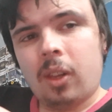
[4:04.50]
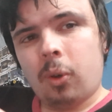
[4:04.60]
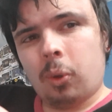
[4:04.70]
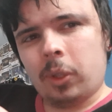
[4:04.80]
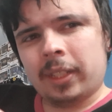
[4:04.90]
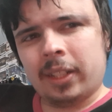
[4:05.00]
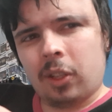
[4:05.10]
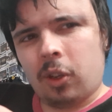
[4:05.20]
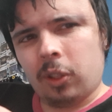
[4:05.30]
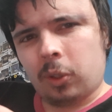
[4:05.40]
Orton,
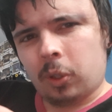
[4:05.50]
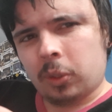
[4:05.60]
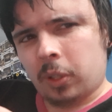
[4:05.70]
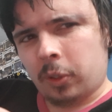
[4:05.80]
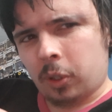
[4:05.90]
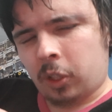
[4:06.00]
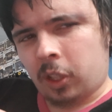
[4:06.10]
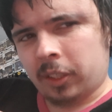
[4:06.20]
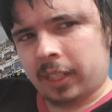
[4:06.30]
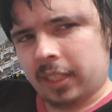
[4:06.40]
or it'll go to a no
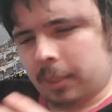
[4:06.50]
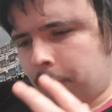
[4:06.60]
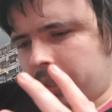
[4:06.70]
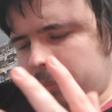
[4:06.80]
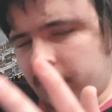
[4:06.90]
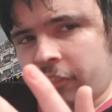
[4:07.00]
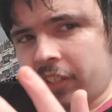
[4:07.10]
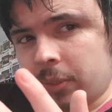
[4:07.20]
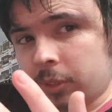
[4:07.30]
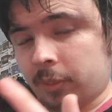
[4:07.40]
contest. The
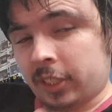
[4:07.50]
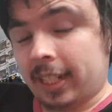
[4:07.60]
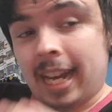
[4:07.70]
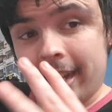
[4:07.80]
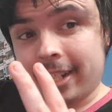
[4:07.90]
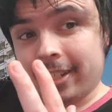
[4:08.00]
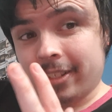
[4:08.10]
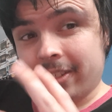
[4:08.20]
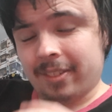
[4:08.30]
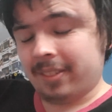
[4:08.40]
Feed will say
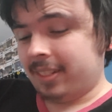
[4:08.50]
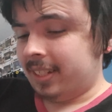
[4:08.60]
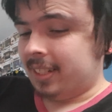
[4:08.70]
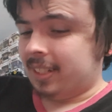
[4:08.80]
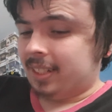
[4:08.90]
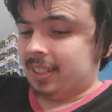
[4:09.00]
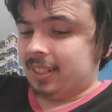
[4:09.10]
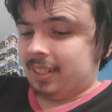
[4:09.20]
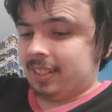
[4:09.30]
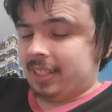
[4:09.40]
hello.
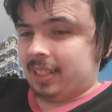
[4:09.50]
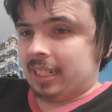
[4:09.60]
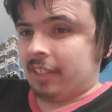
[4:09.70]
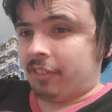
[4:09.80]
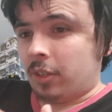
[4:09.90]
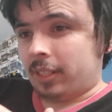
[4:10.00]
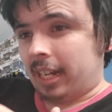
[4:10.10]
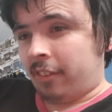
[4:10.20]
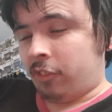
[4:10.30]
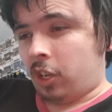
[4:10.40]
The Feed will
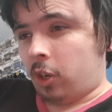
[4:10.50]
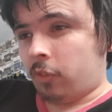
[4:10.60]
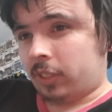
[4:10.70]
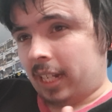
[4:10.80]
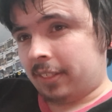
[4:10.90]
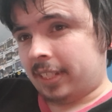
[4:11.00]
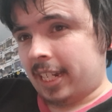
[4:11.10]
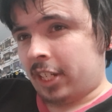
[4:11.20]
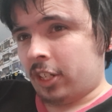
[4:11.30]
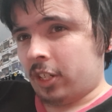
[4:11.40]
get involved, get
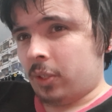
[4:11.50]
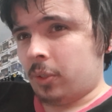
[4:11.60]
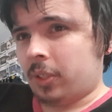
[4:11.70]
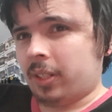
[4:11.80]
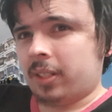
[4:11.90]
DQ'd.